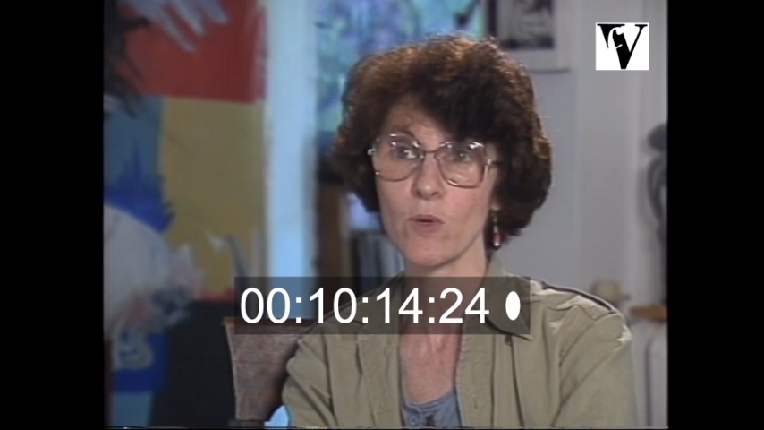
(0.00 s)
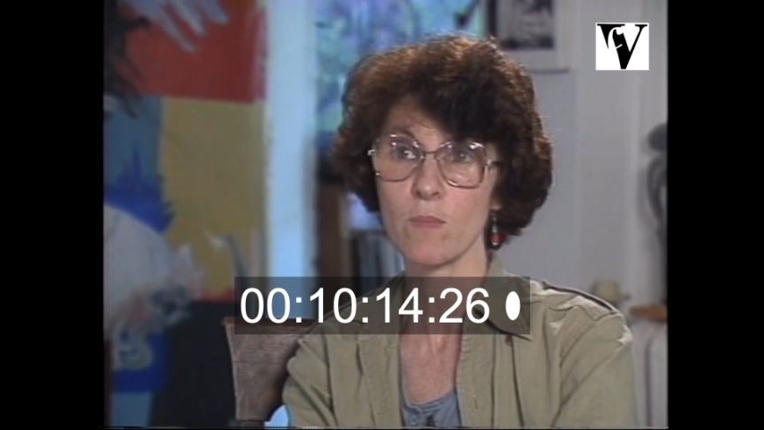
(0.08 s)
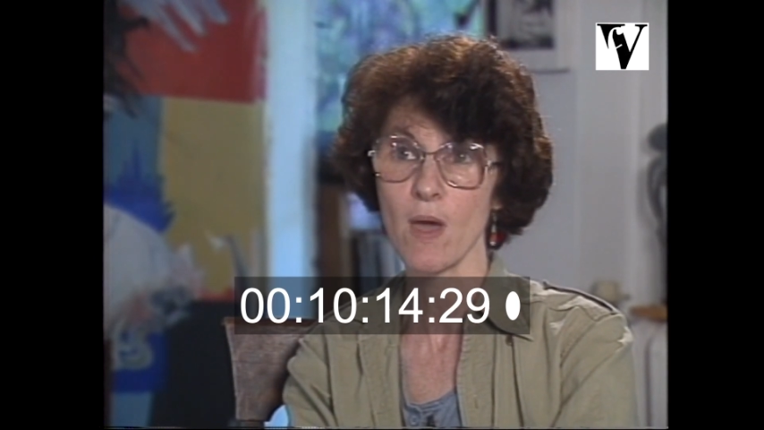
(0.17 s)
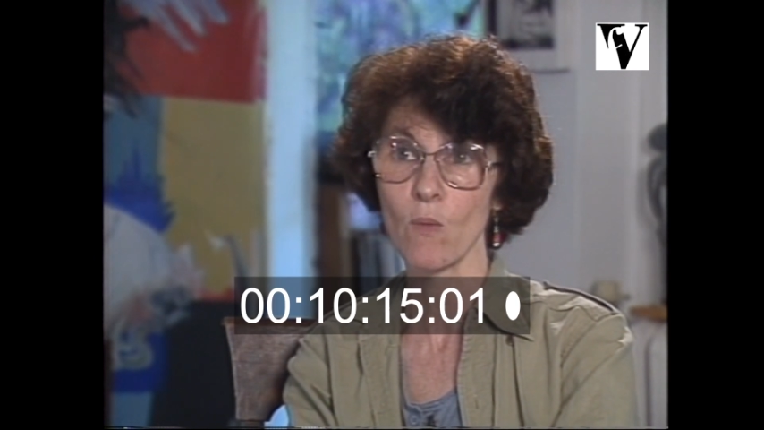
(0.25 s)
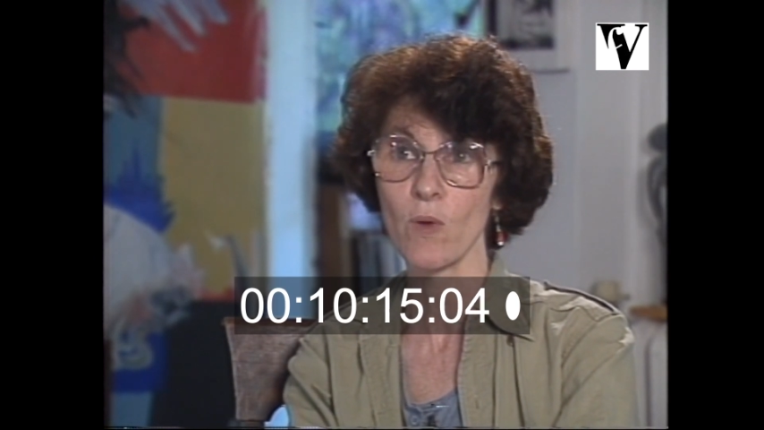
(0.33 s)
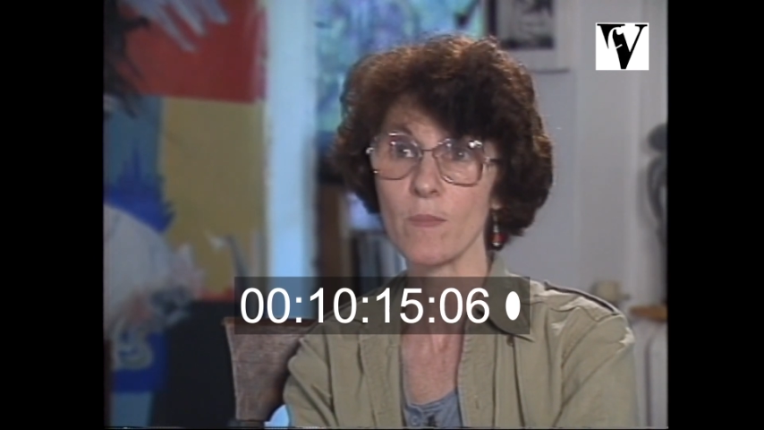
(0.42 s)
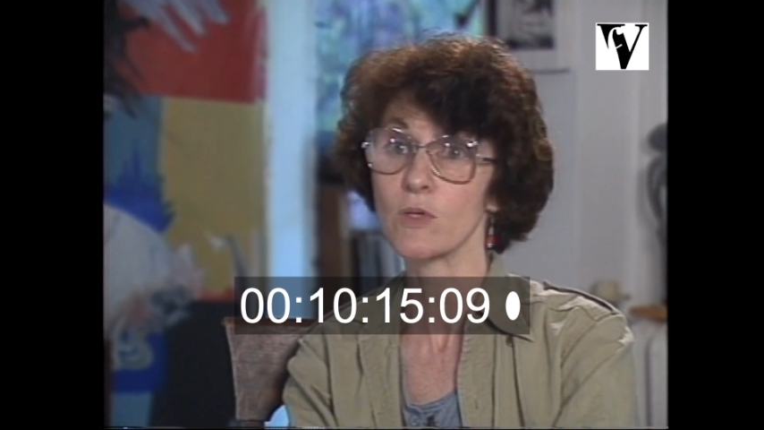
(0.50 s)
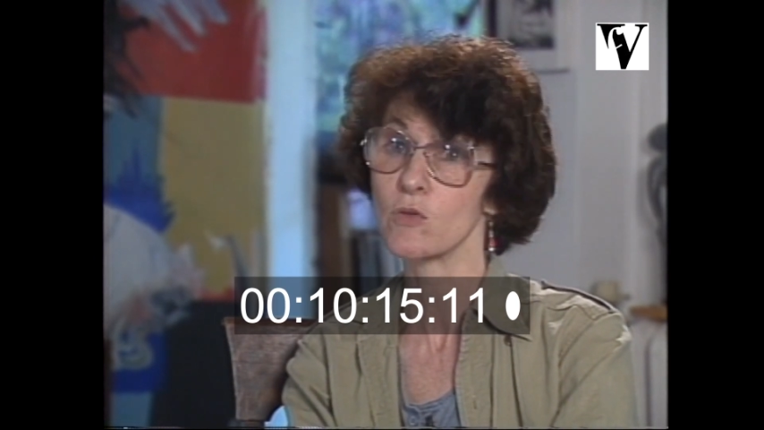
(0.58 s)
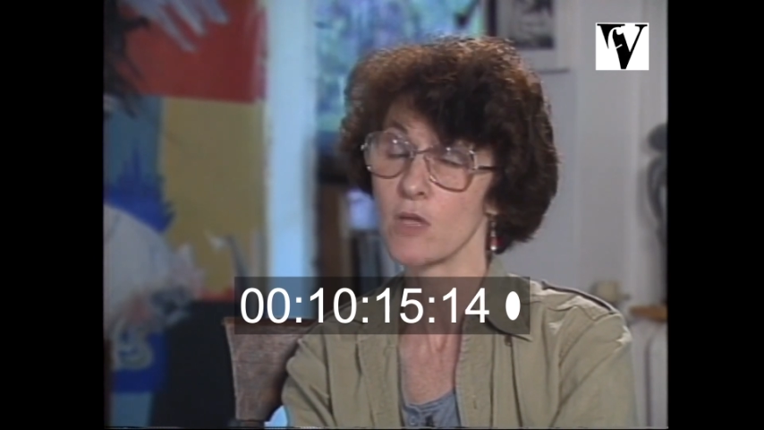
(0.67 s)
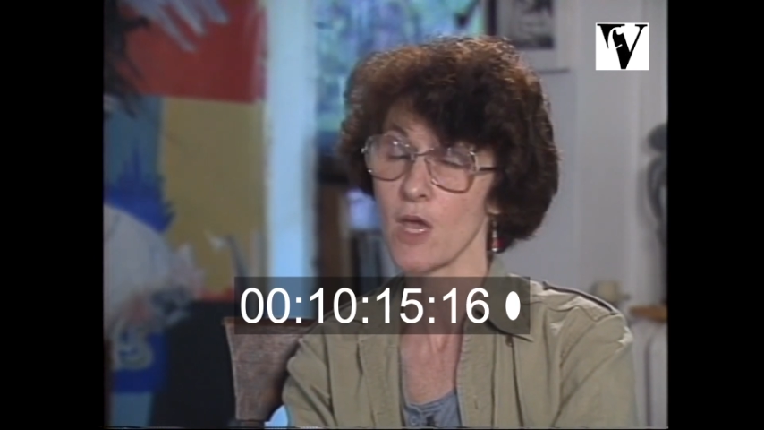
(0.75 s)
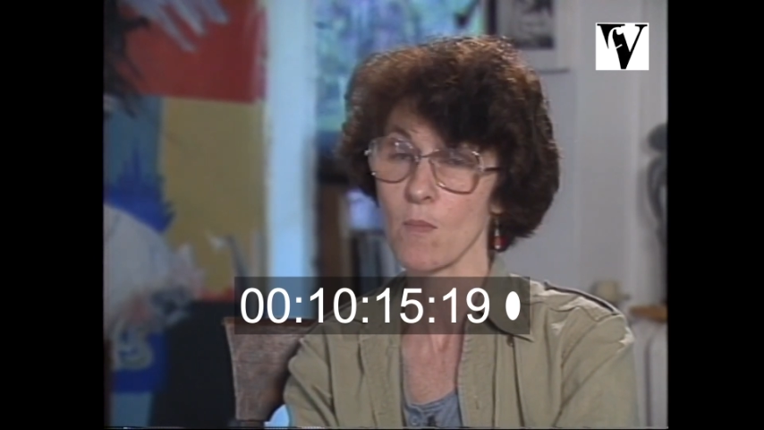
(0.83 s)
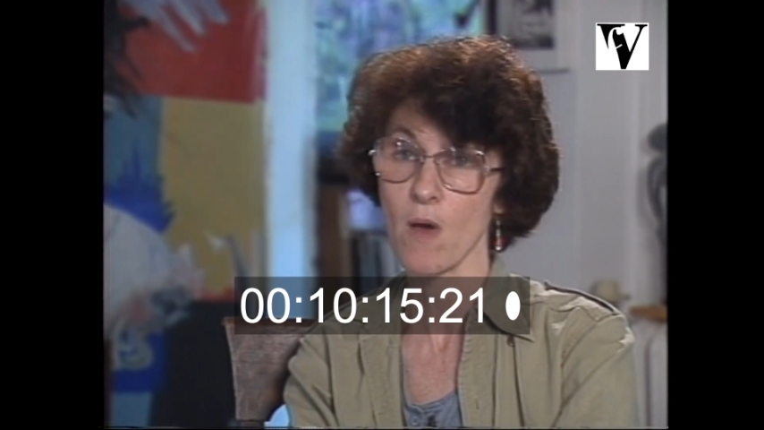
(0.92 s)
we met women
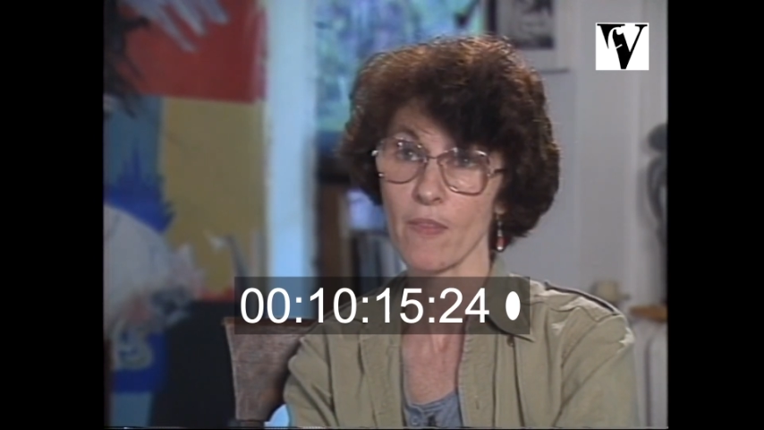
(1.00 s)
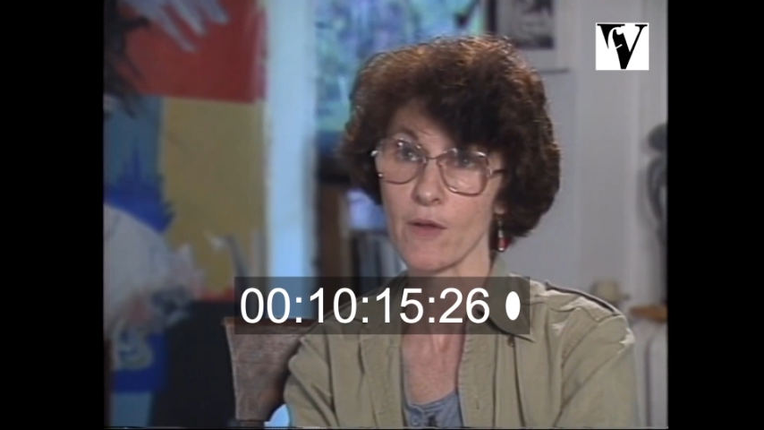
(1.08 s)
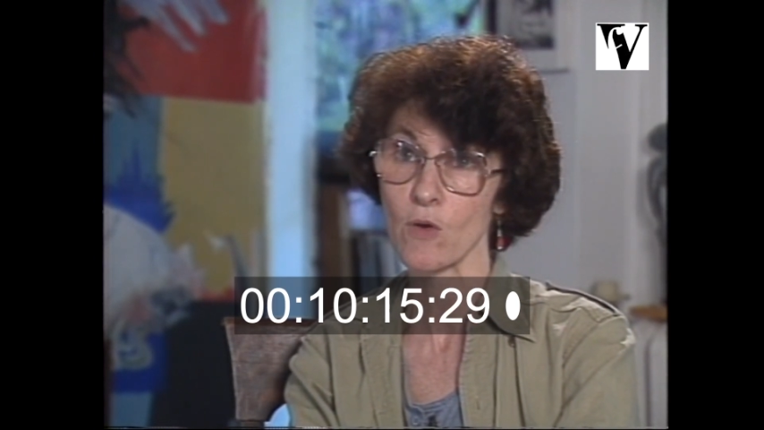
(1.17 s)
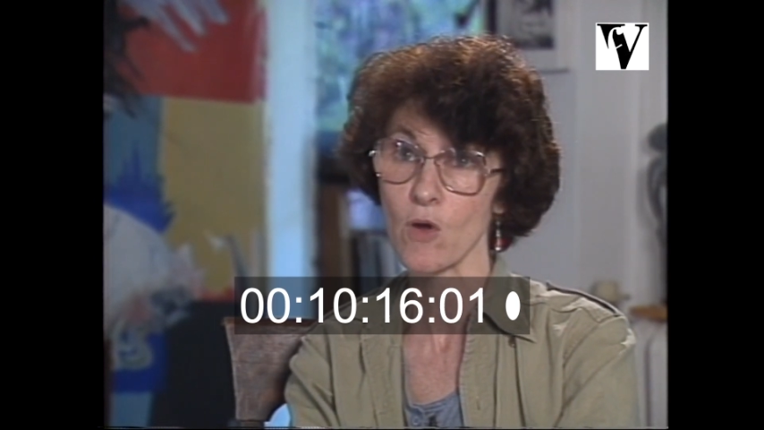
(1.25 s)
who came on their